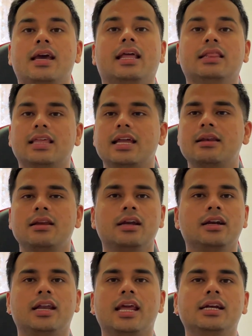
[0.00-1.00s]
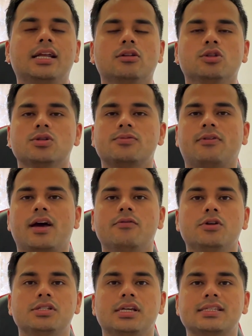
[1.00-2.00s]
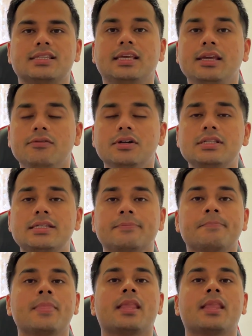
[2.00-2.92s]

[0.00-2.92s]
And then take down those 5 or 6 keywords,